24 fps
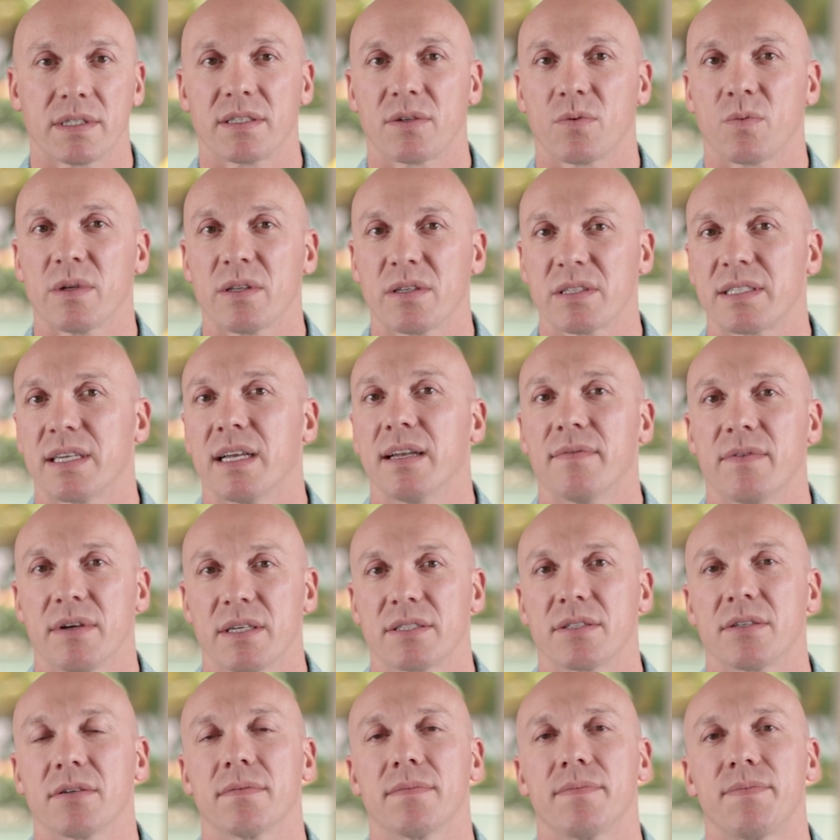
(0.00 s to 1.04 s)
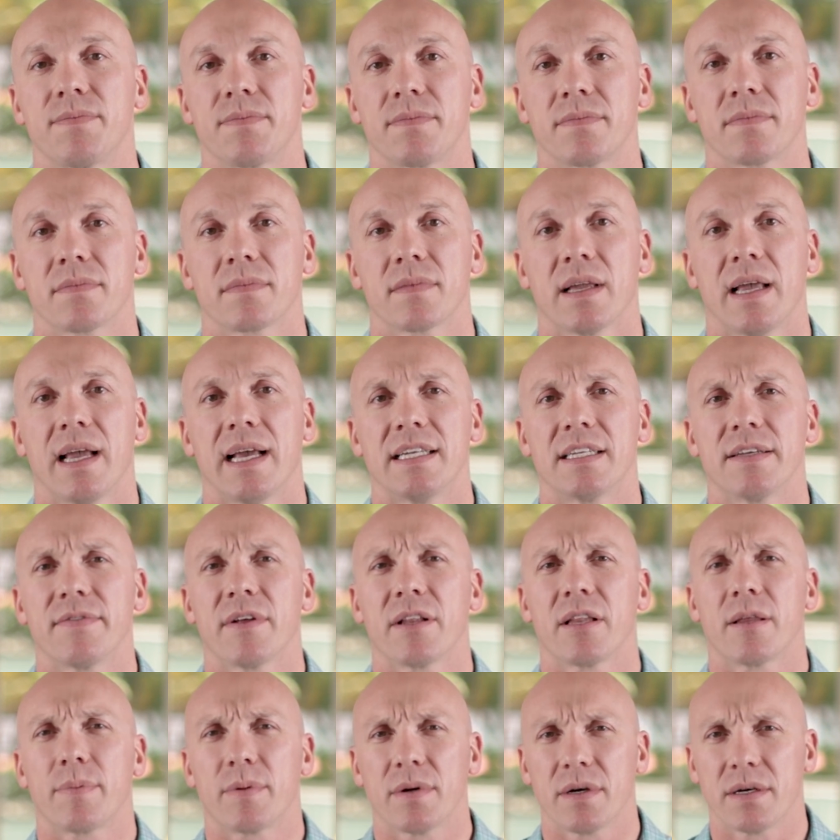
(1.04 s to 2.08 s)
as a real estate investor and
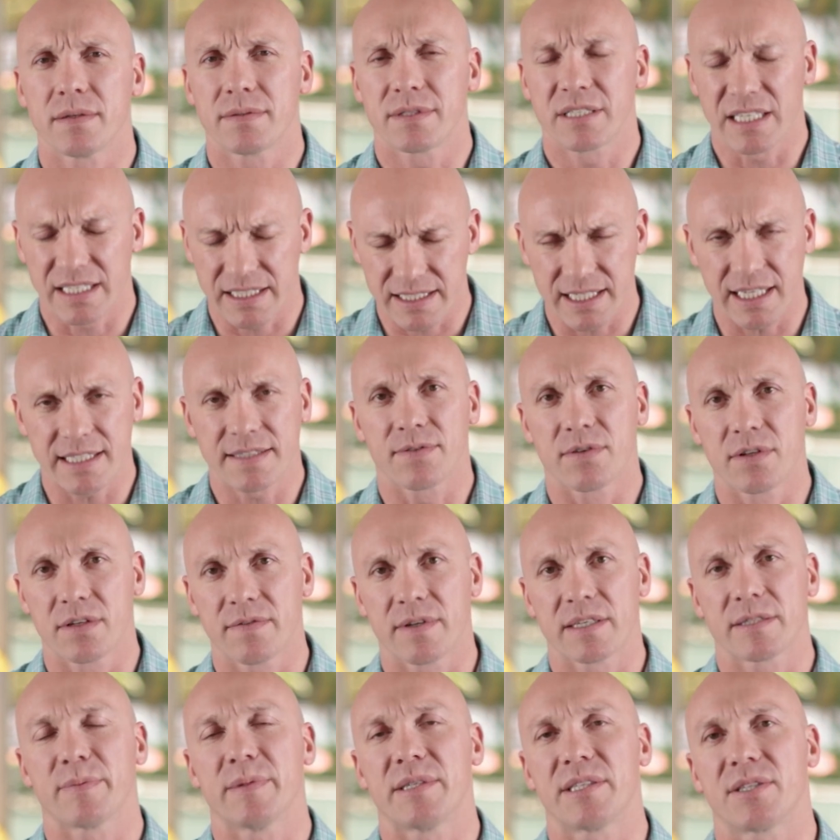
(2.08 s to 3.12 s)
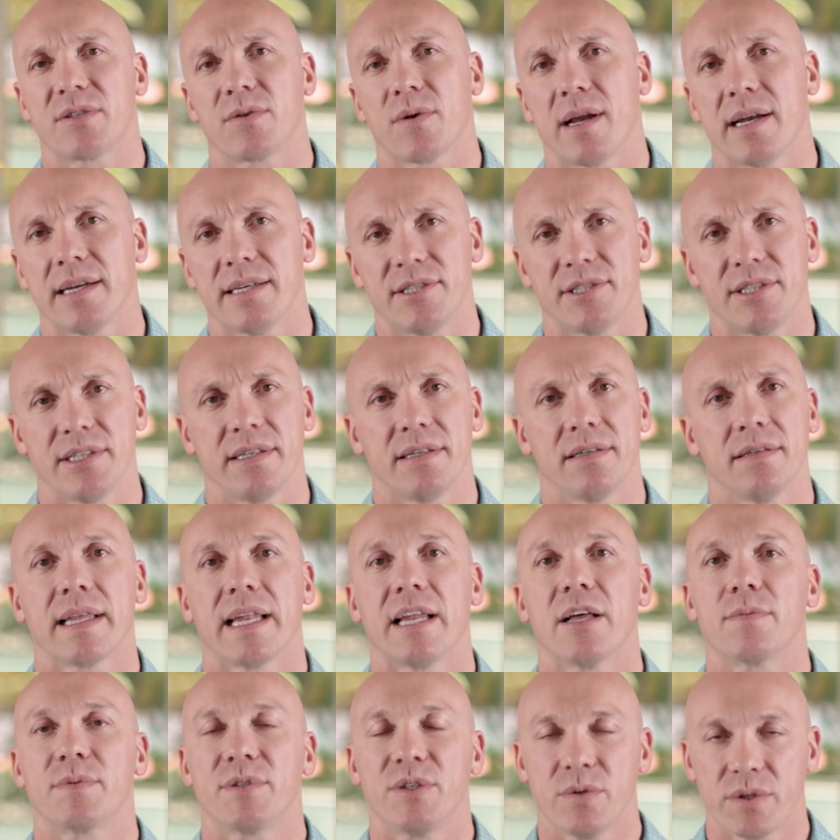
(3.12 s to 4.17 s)
develop a successful investment strategy that
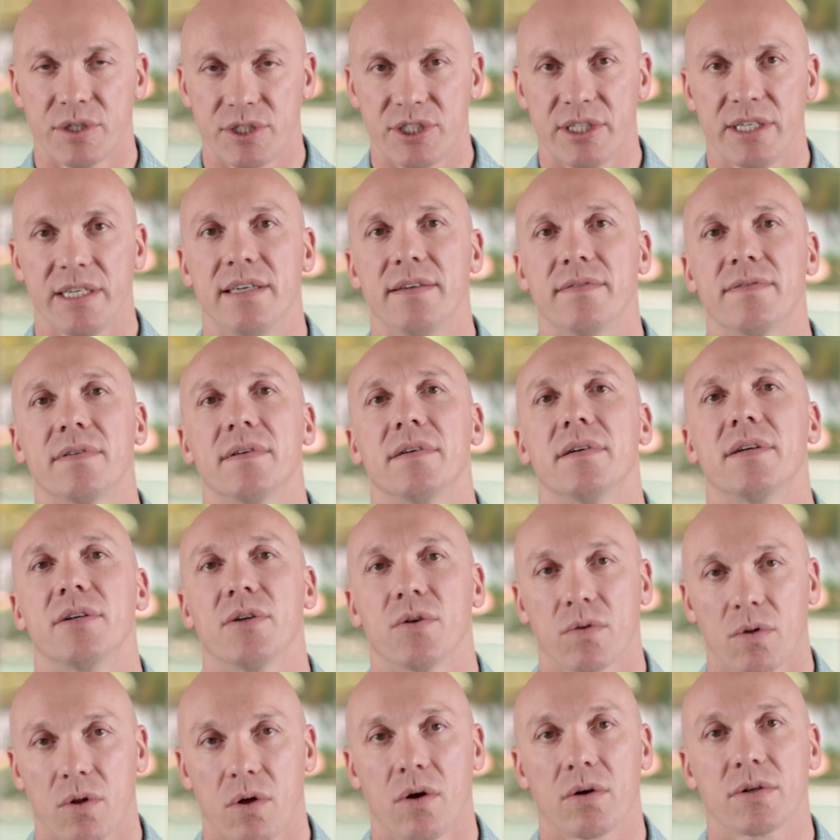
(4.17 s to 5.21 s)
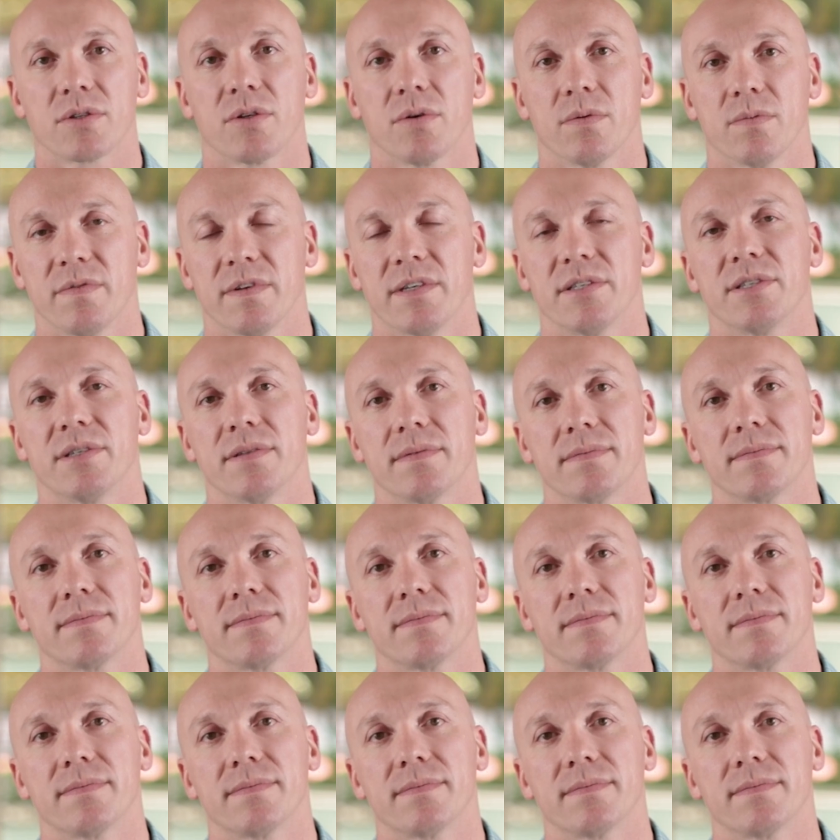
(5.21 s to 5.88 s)
helps you achieve your long-term vision.